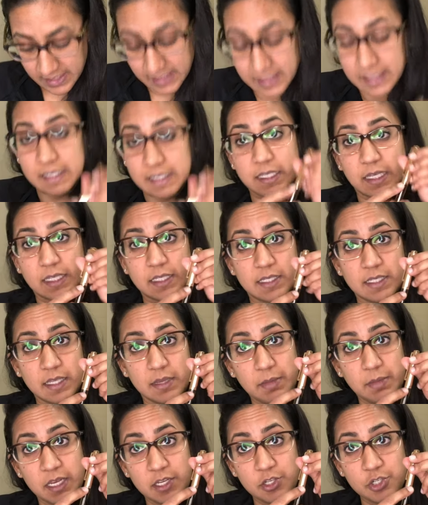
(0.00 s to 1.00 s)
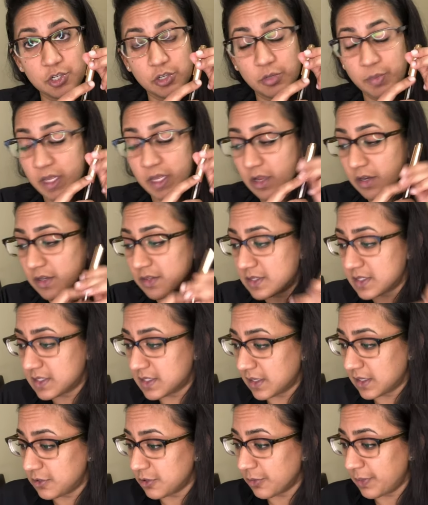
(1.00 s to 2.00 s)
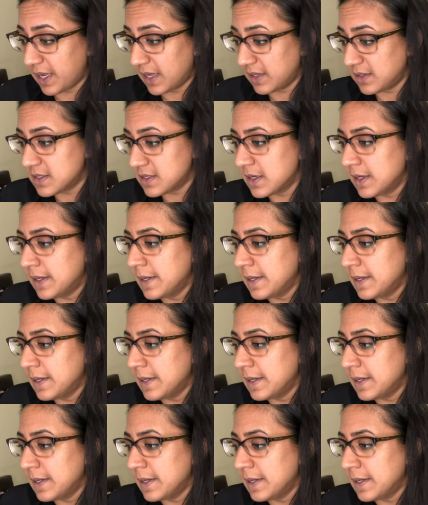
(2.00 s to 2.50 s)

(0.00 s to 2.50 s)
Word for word: and it does say made in Germany on its center band.